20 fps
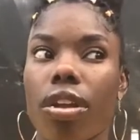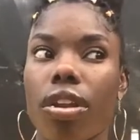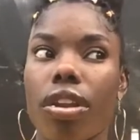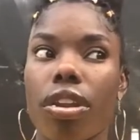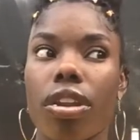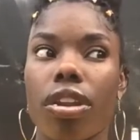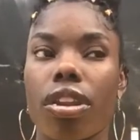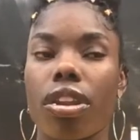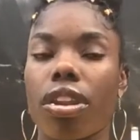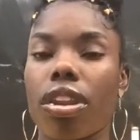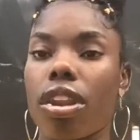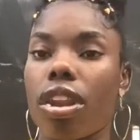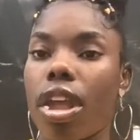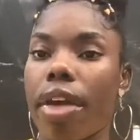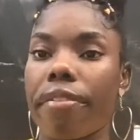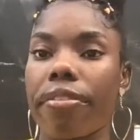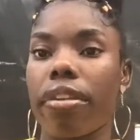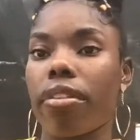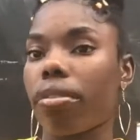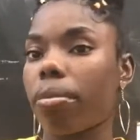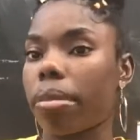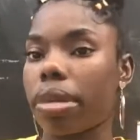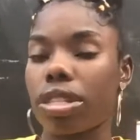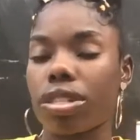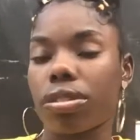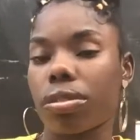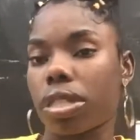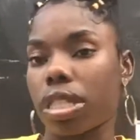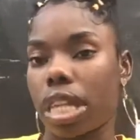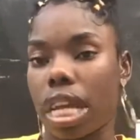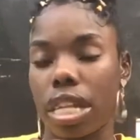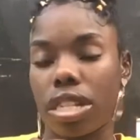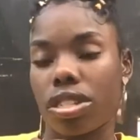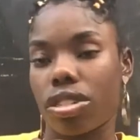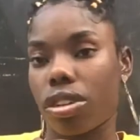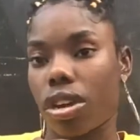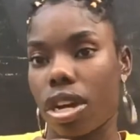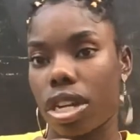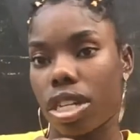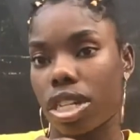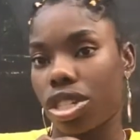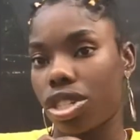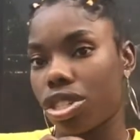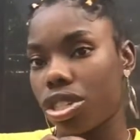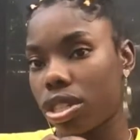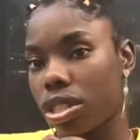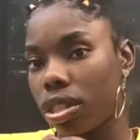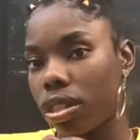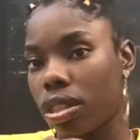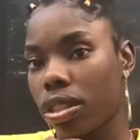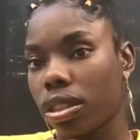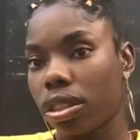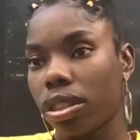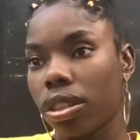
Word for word: mm, I've never been to a dance audition.